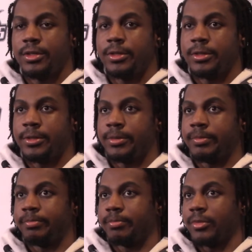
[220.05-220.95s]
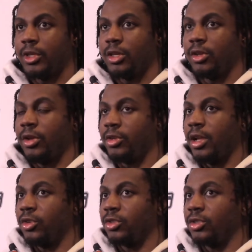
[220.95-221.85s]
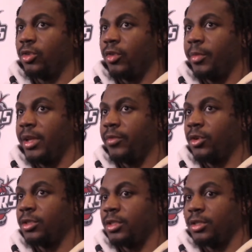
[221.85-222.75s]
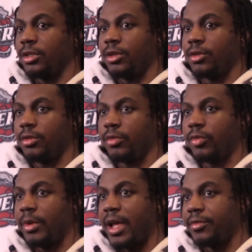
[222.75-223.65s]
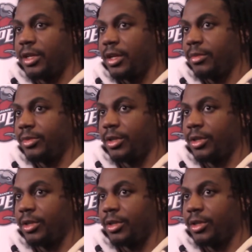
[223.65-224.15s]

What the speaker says: That was two of our main focuses, you know, from halftime.